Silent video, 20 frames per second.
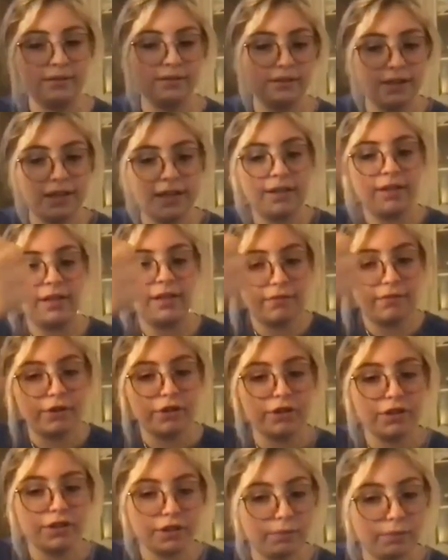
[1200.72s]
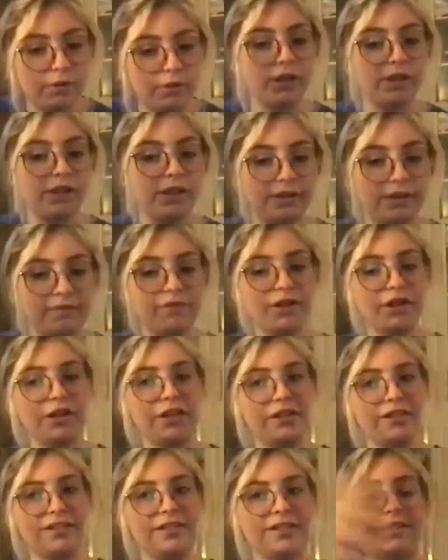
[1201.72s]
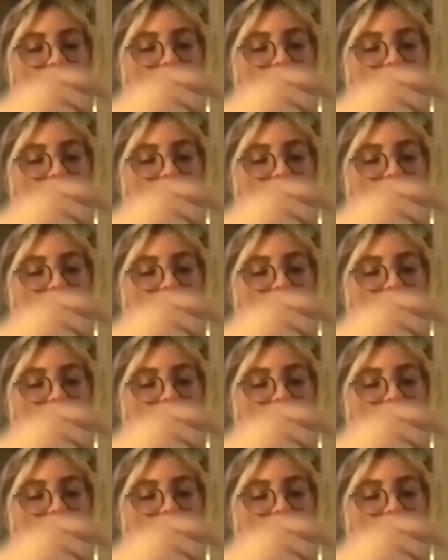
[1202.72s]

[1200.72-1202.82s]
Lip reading: they inverse the word inverse